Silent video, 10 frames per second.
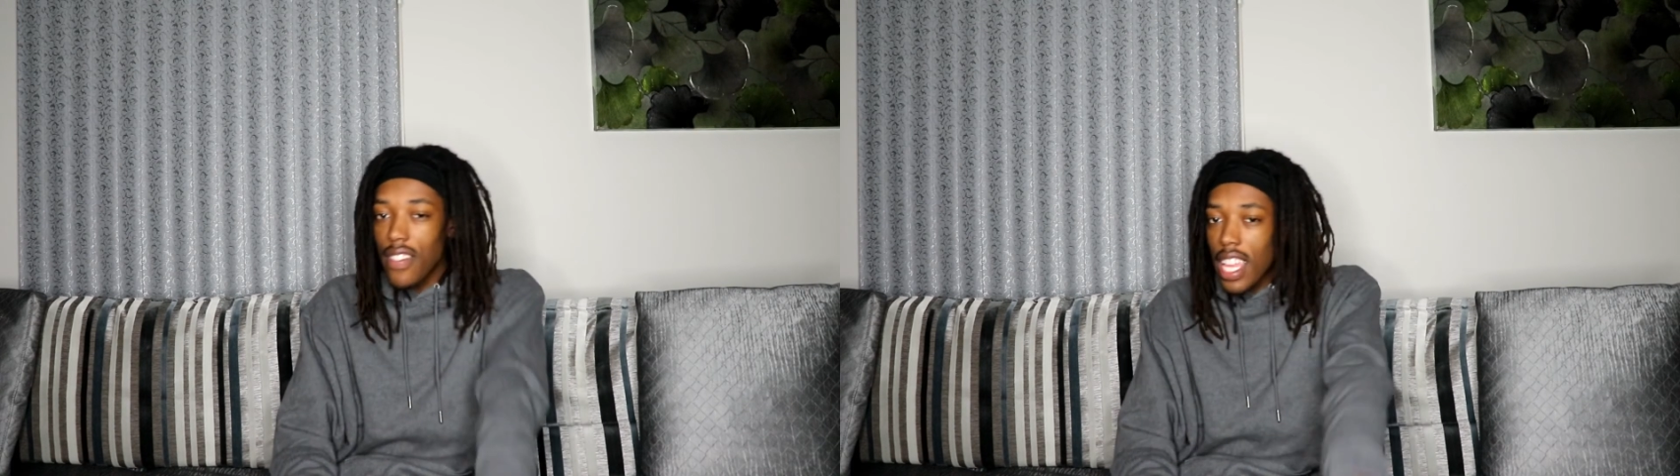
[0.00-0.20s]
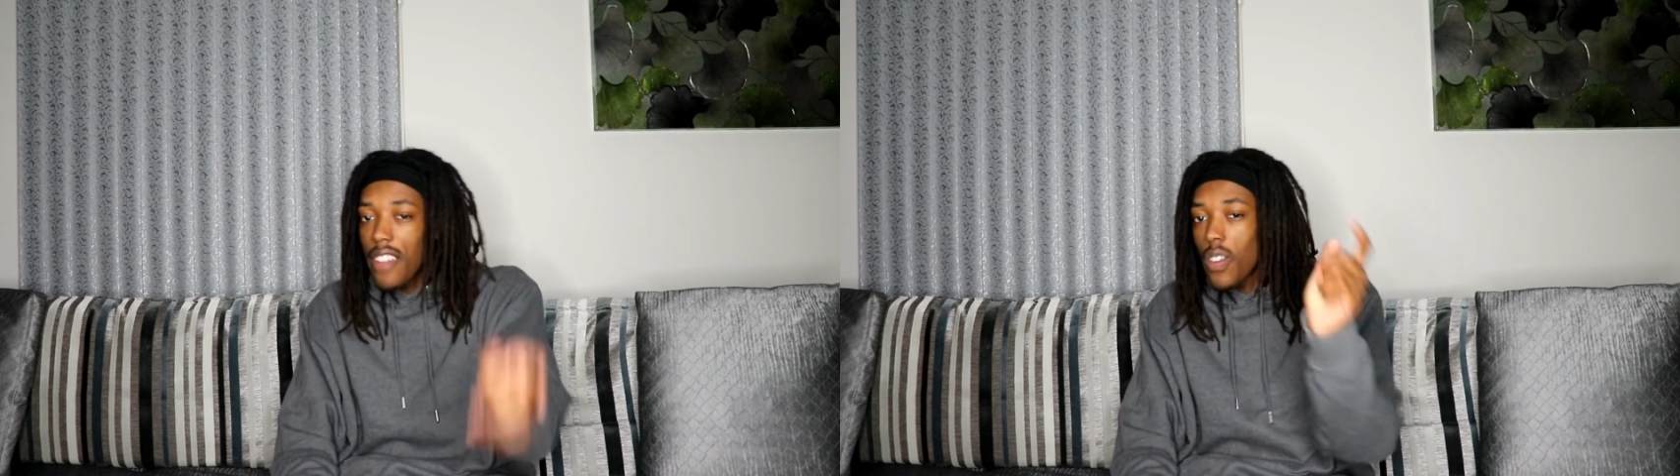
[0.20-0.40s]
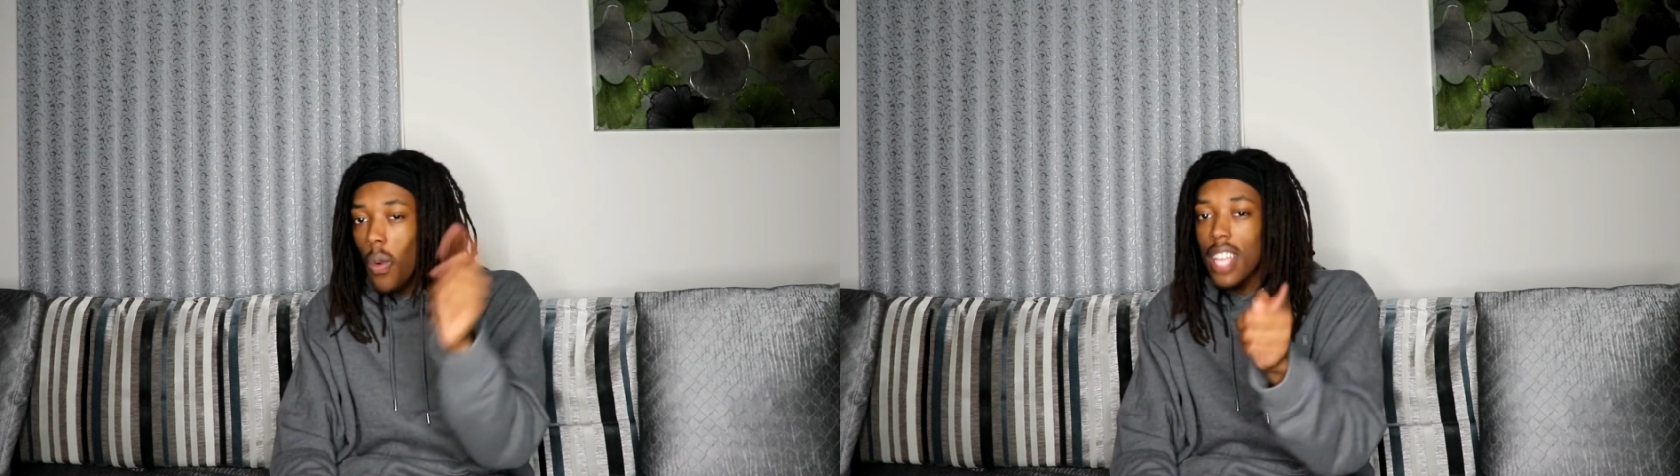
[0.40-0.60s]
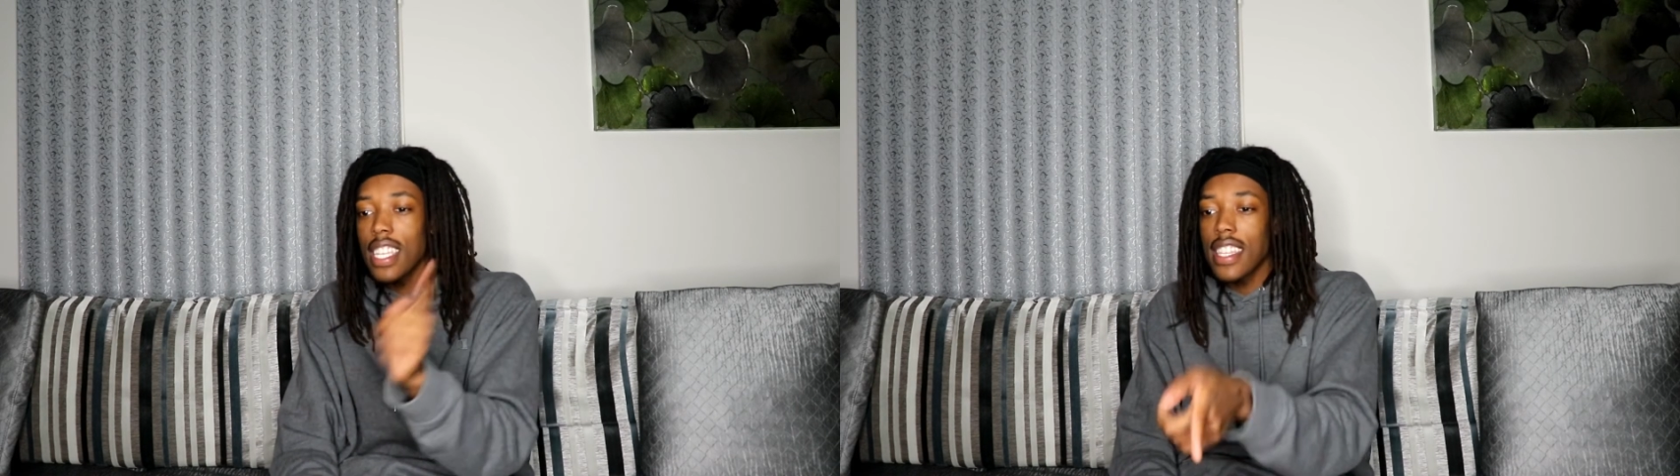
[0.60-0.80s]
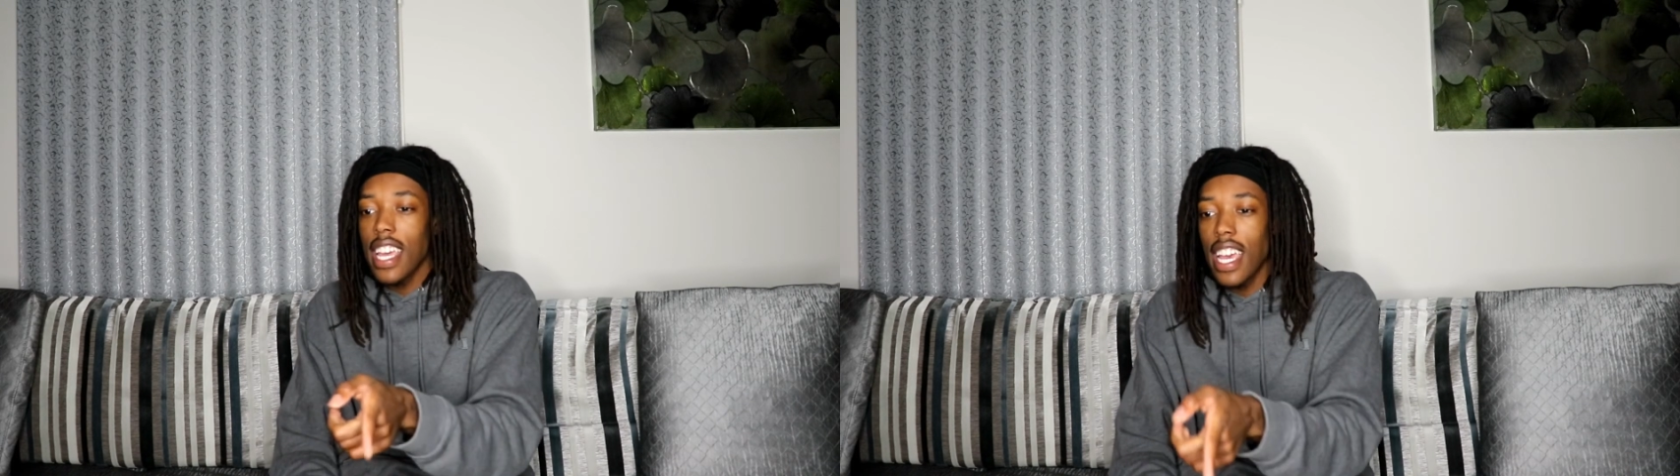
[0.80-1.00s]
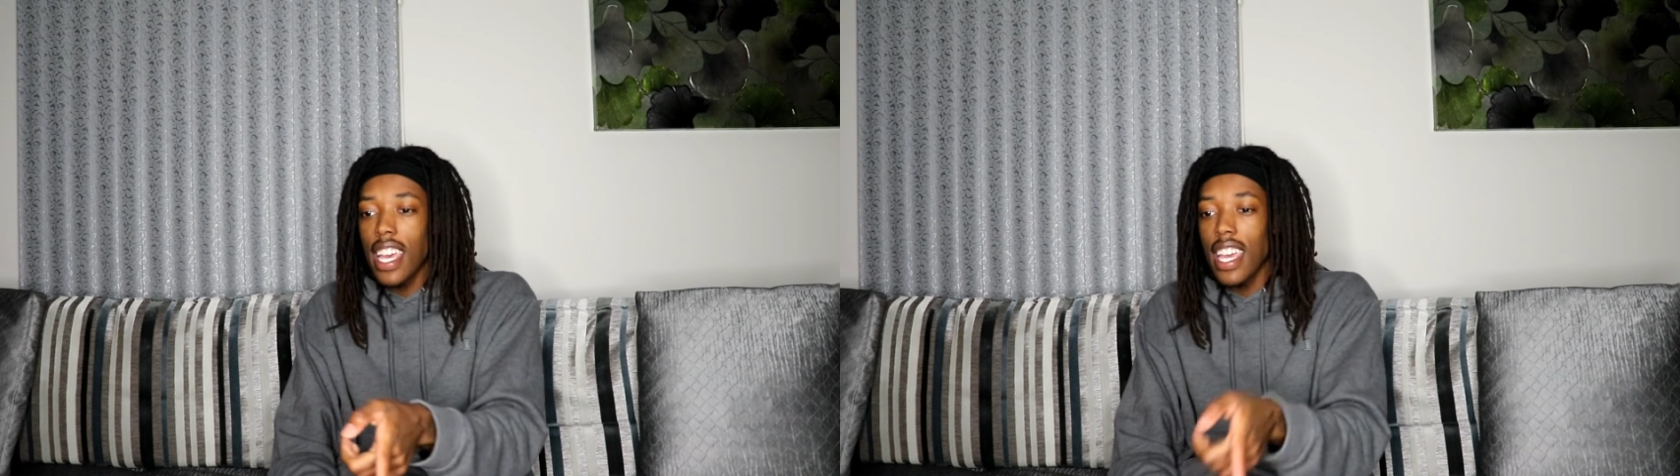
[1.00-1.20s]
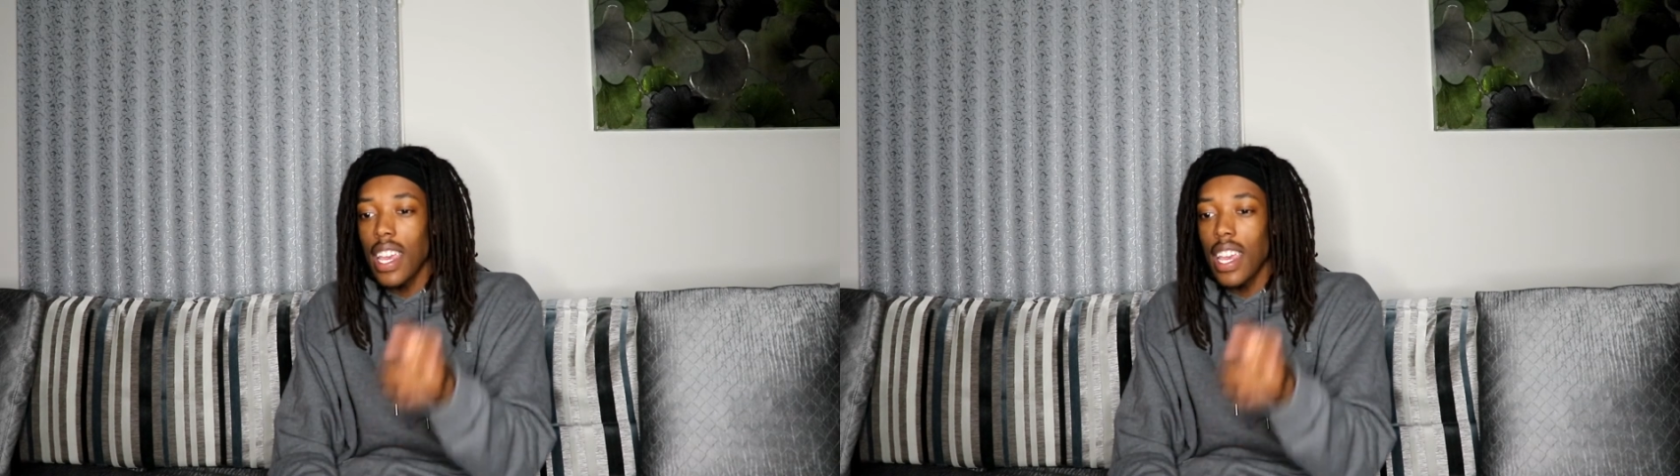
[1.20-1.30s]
it wasn't that,